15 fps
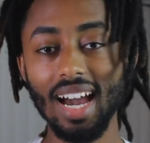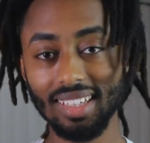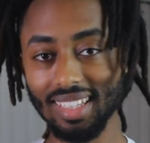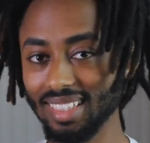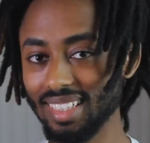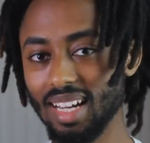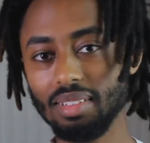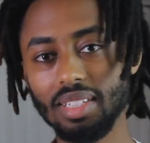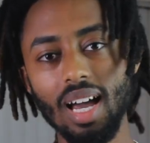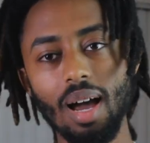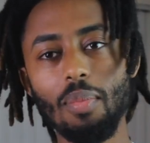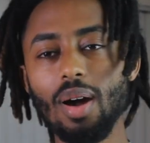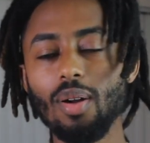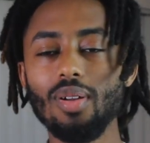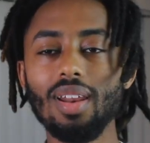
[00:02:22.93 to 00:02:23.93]
at the same
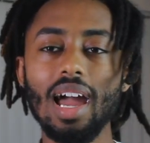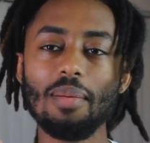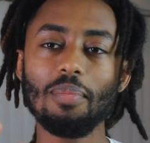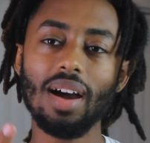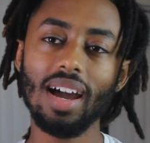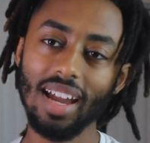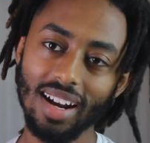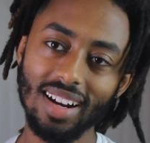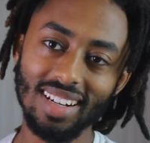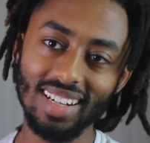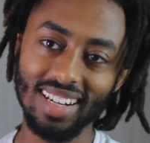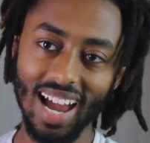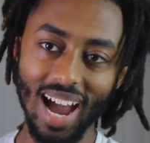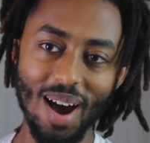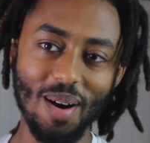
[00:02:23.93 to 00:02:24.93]
time, I don't like my hair
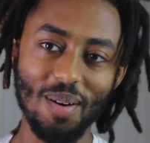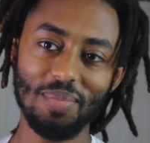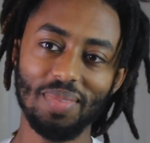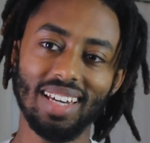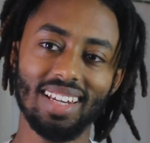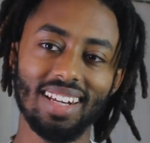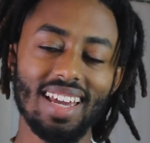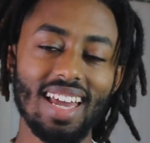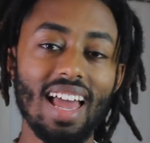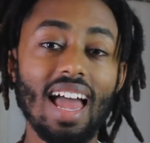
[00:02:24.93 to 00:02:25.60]
down, man.